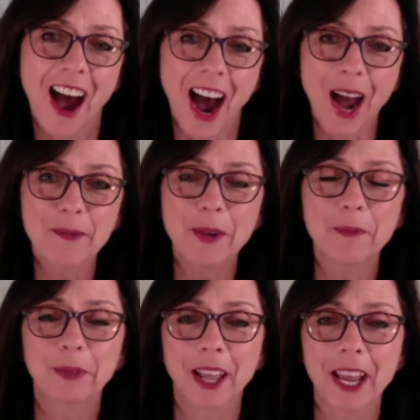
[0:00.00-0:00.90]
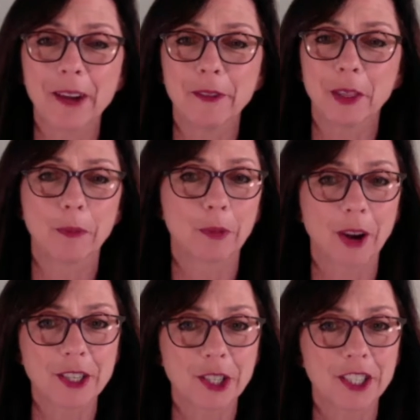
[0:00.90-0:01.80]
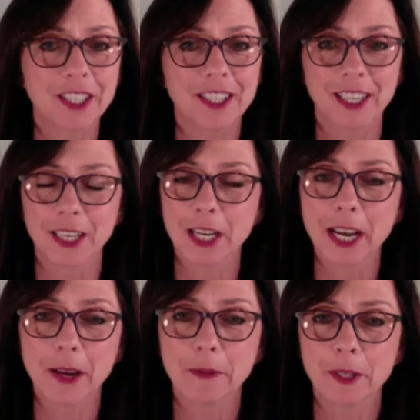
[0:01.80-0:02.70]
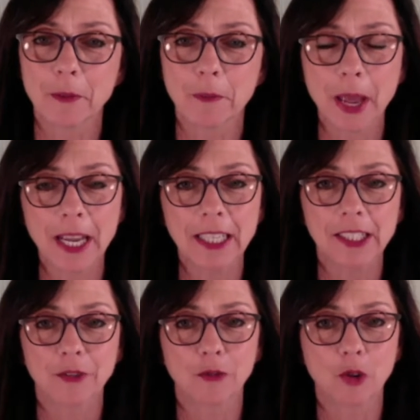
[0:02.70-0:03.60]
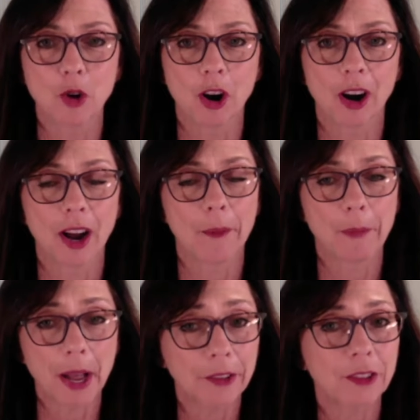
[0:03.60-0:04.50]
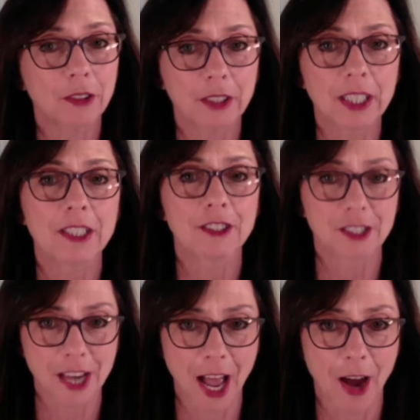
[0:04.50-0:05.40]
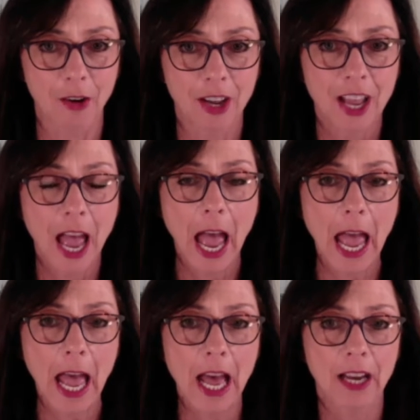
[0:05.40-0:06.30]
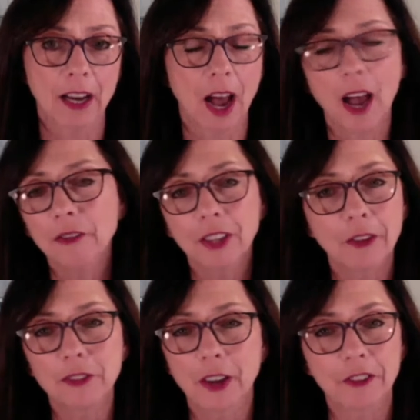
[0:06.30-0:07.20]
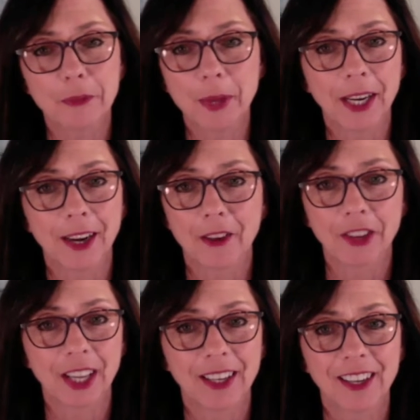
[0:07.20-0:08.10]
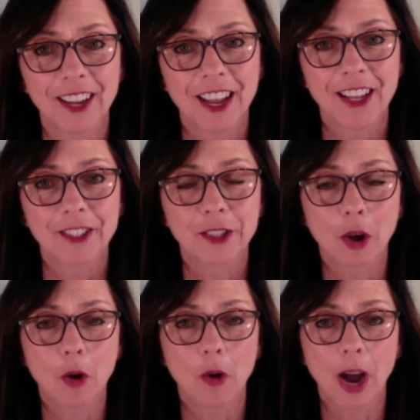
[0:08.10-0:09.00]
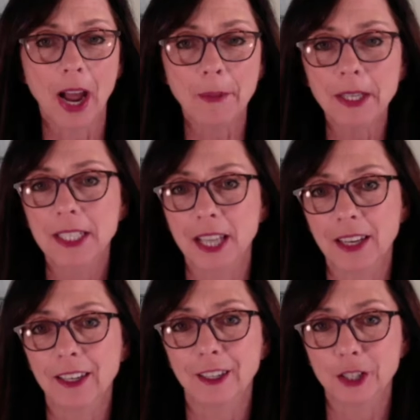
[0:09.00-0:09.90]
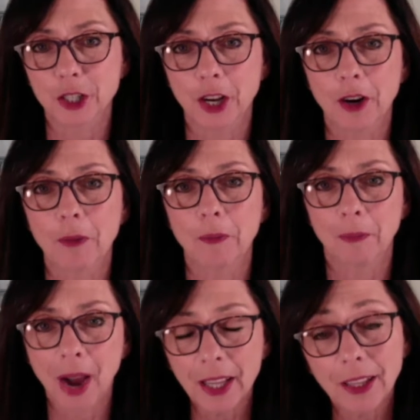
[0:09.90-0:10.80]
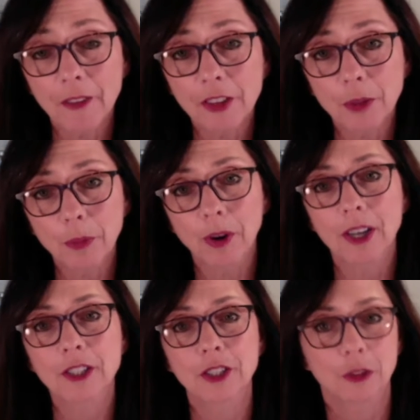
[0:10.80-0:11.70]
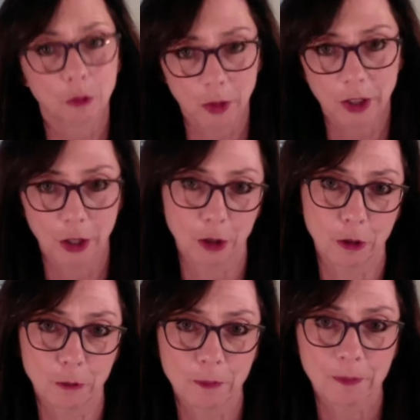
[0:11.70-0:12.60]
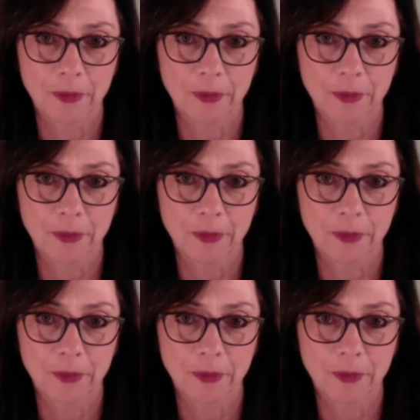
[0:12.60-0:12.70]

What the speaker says: I've been playing with brushes and nibs and paints for about 30 years now, and I've loved every minute of it. So I'm excited to share my love of the brush with you.